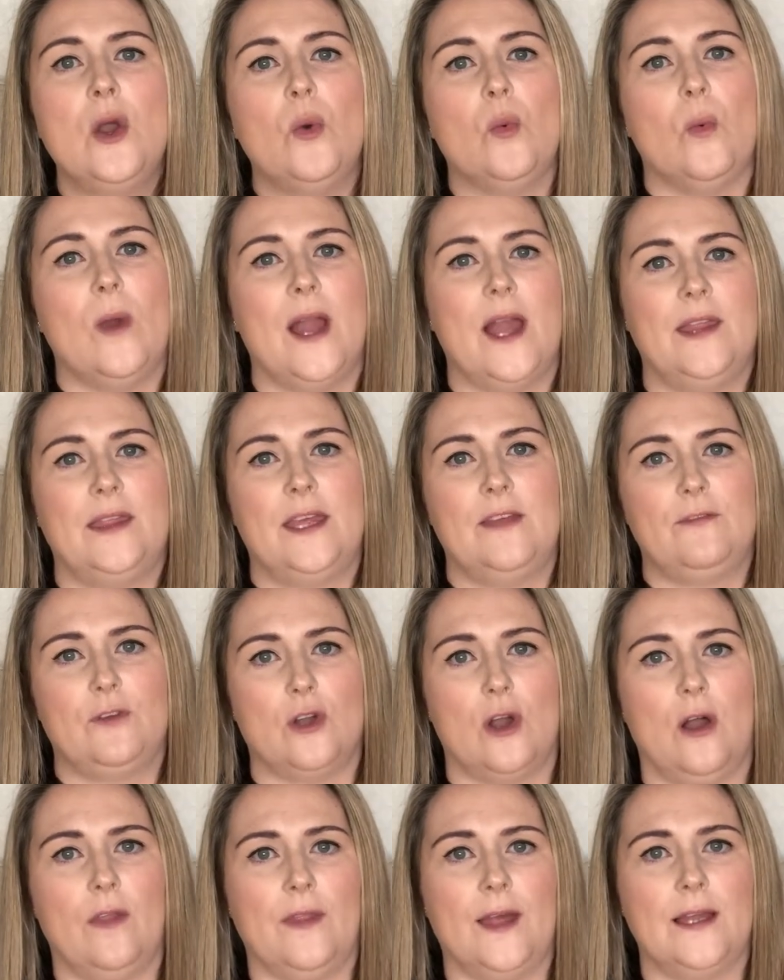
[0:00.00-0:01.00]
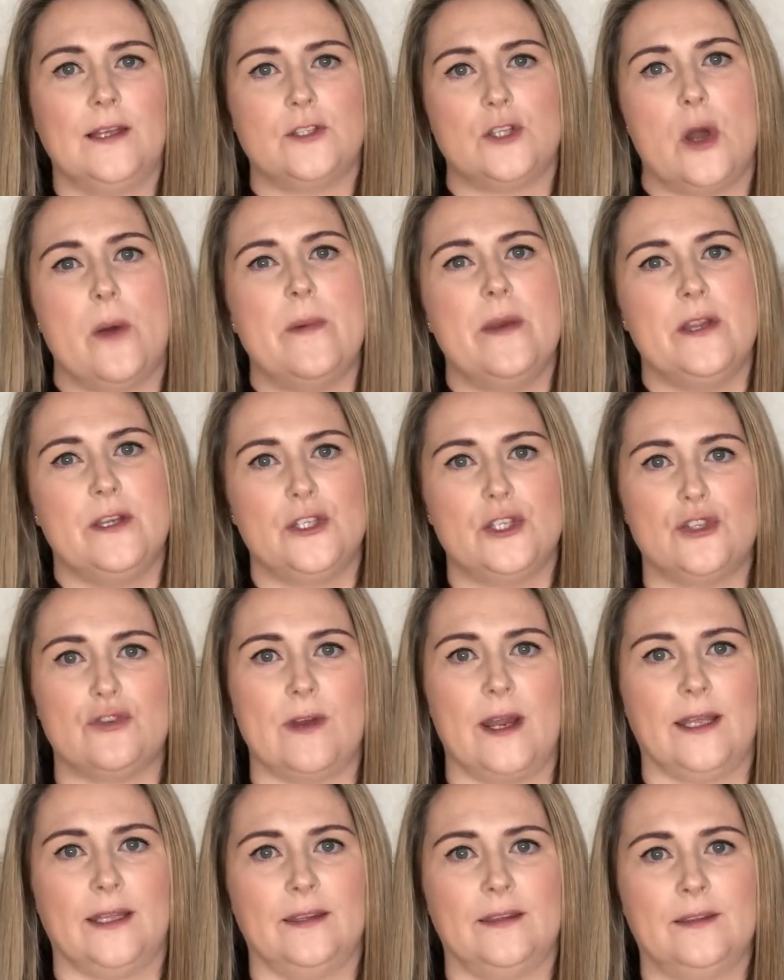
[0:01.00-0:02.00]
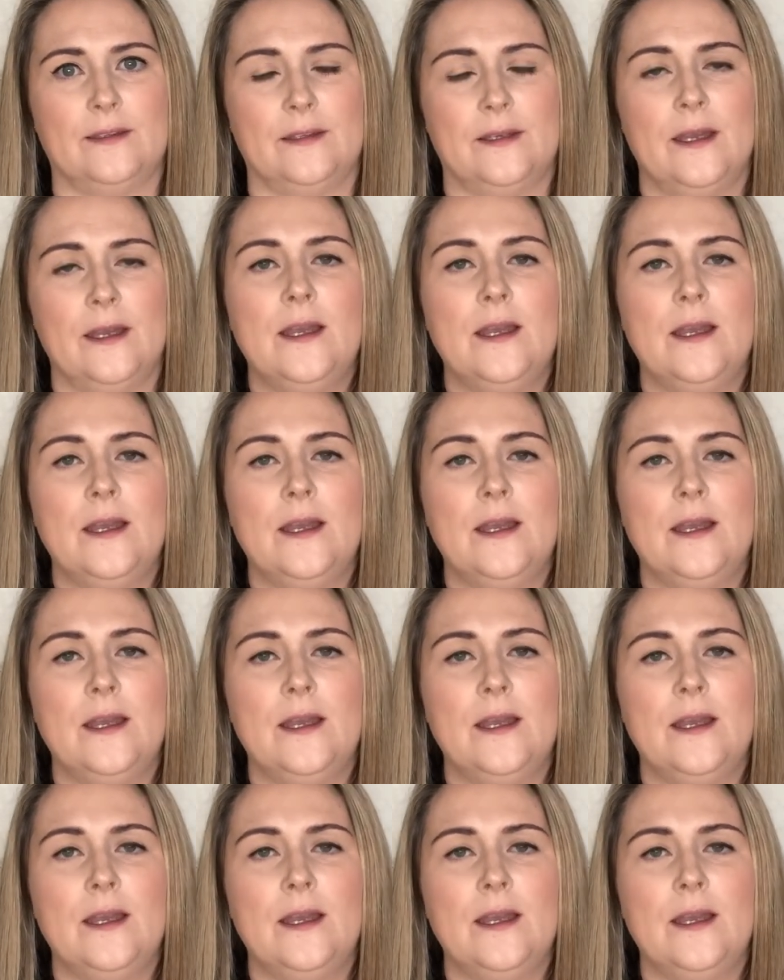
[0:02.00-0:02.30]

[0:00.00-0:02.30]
where they've got that dominant strength.